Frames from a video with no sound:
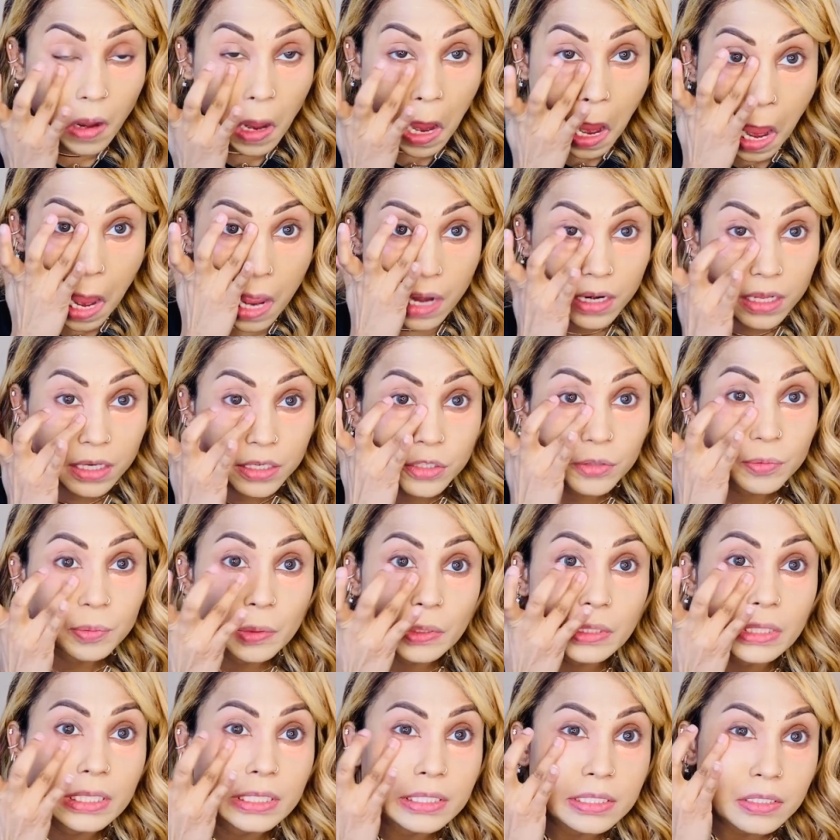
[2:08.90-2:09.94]
I like to put
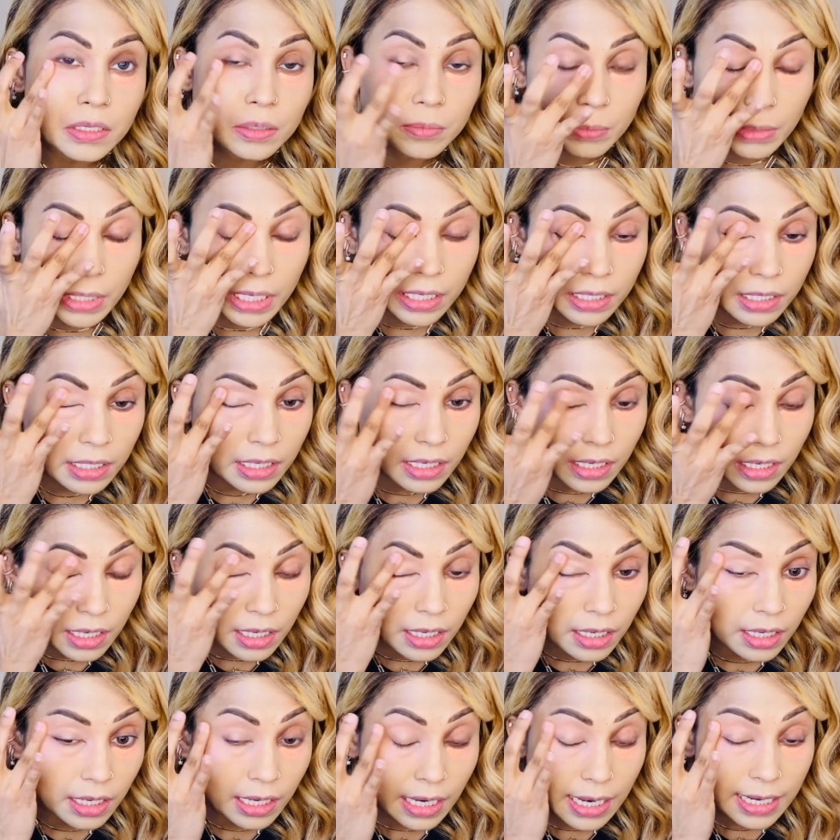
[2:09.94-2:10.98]
this on my
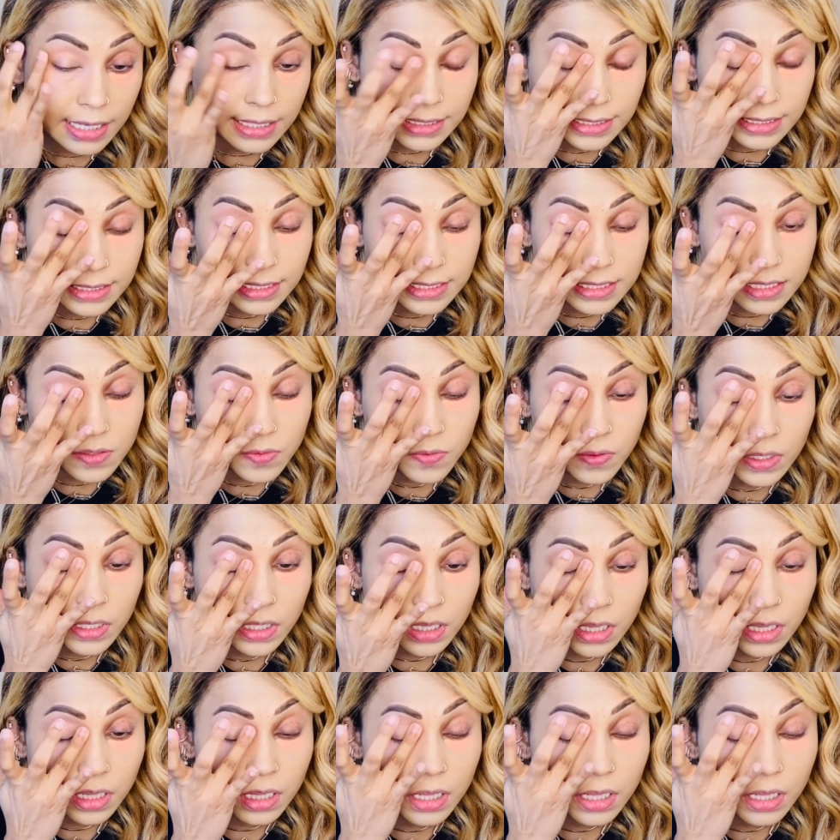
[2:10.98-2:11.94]
eyelid as well.